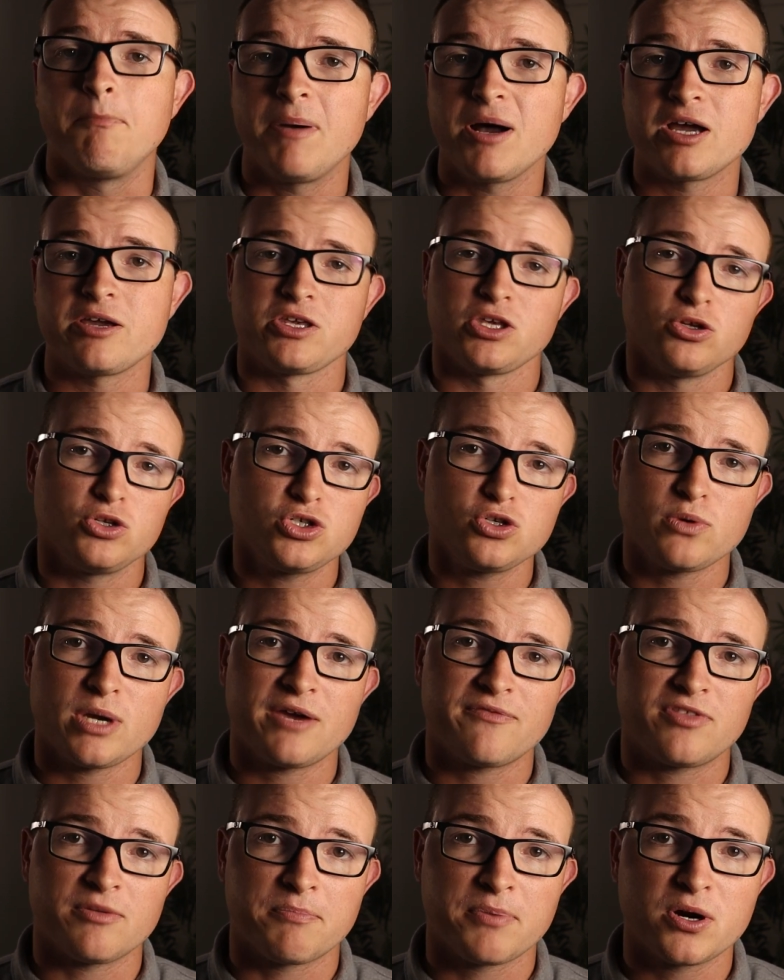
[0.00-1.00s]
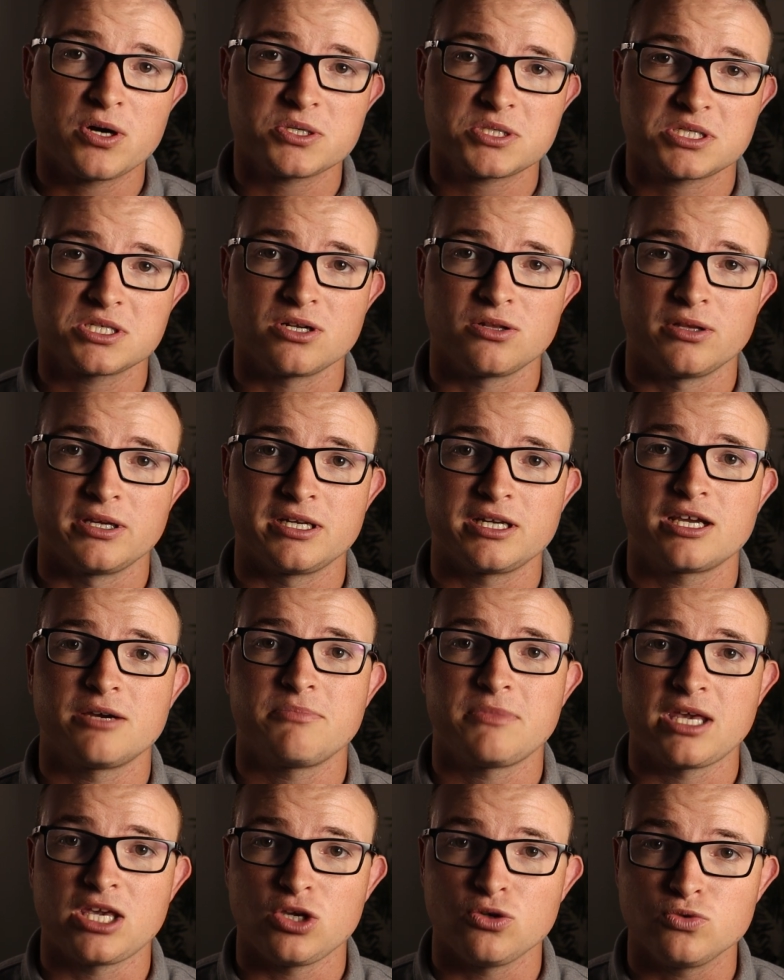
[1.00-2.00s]
but you do have the personal
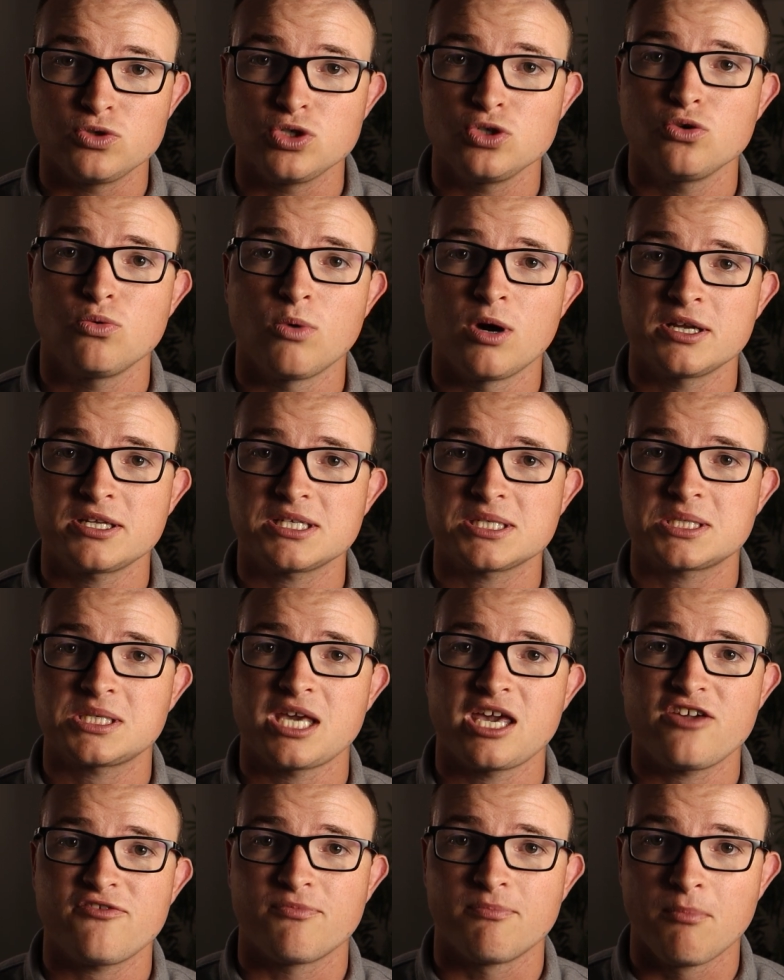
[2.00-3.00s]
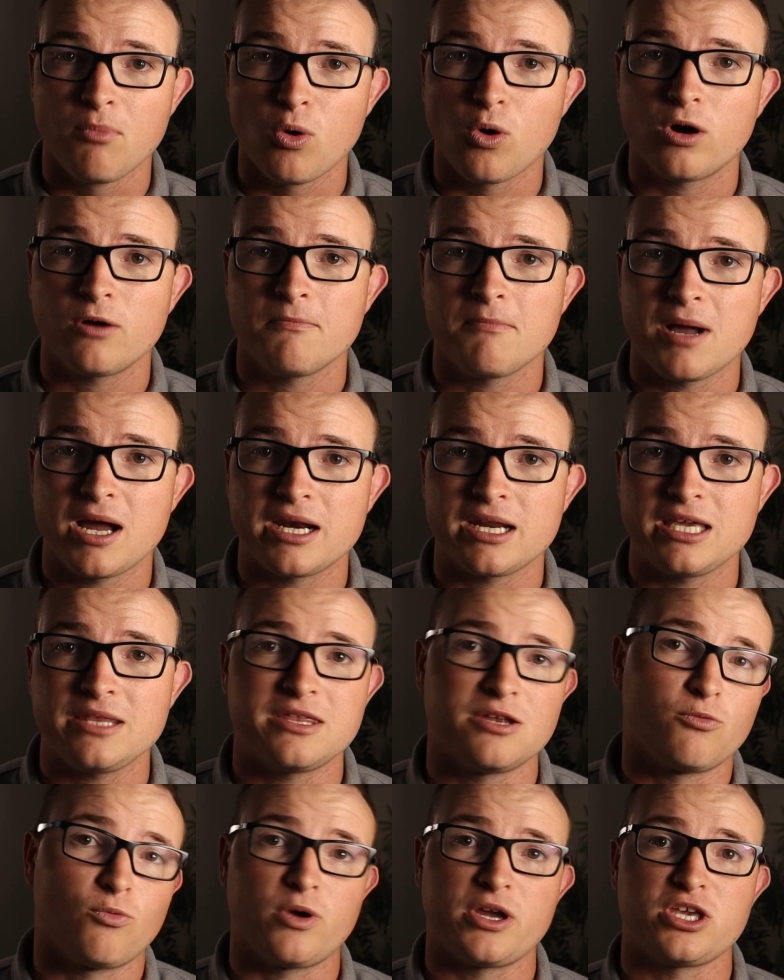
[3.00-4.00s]
income that you do want to save more money
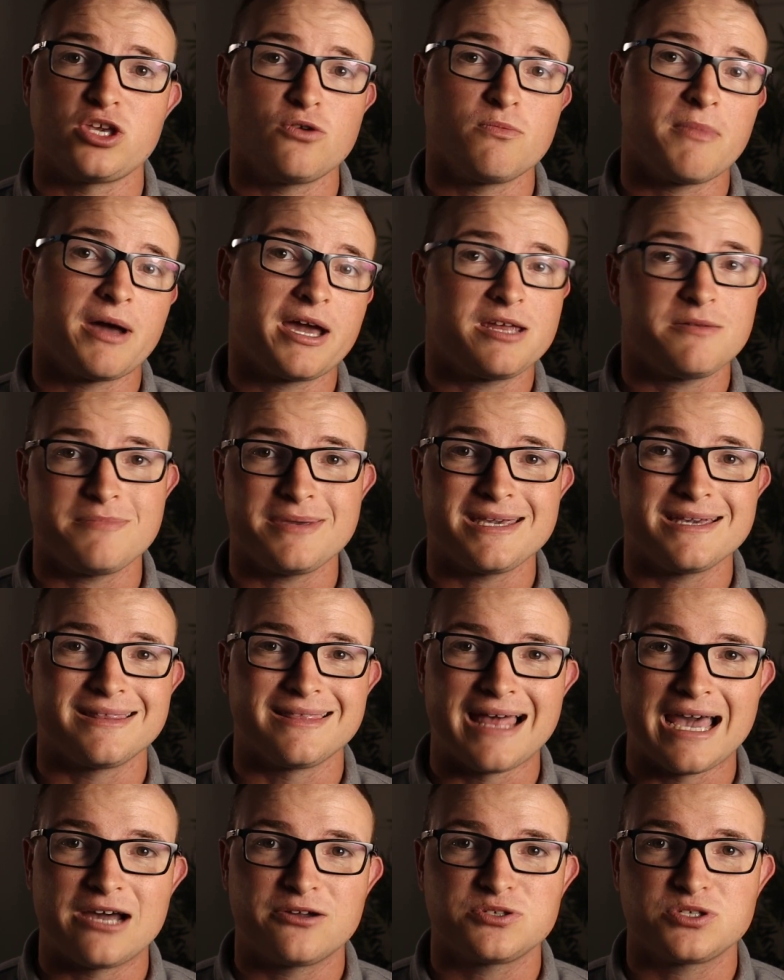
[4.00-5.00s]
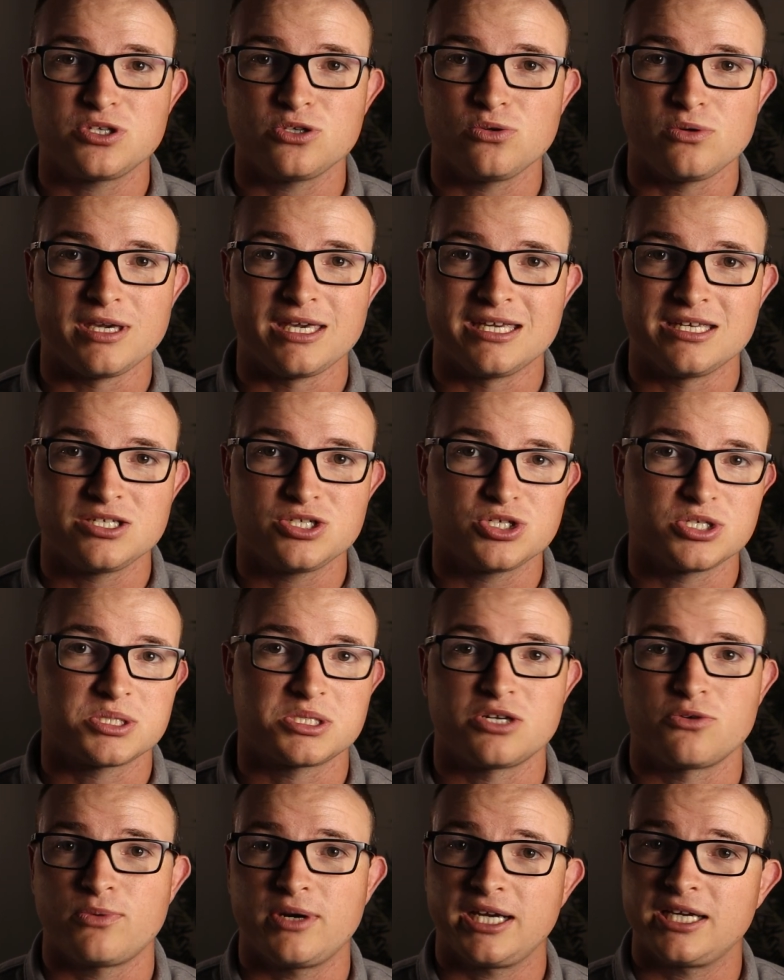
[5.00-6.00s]
than what you might be allowed to in
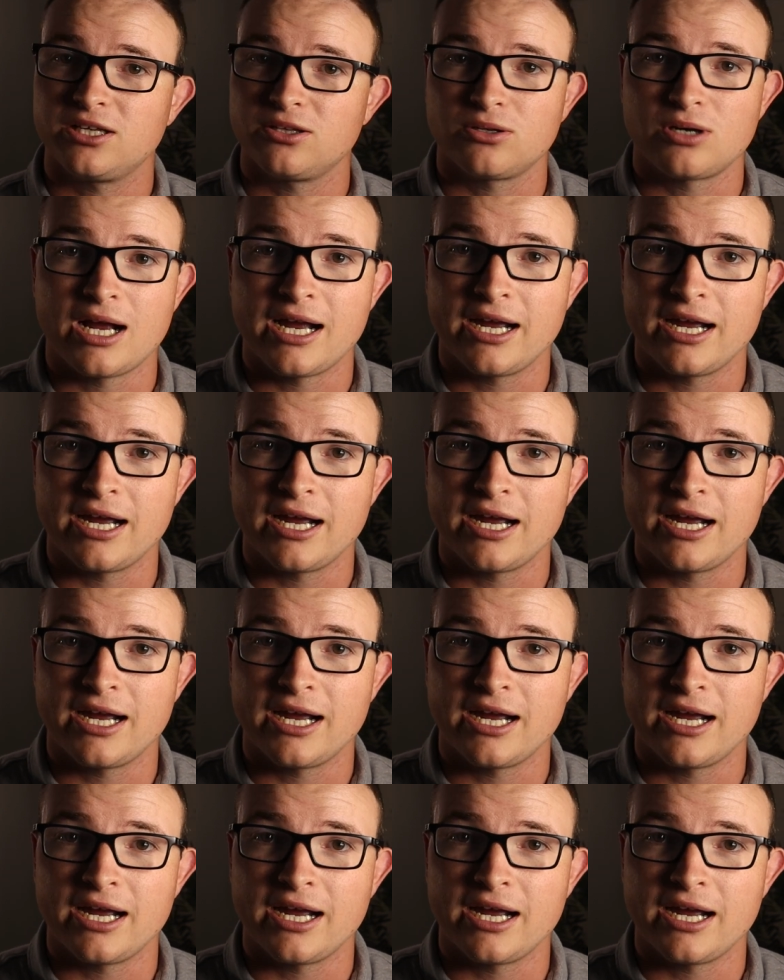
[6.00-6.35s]
just a regular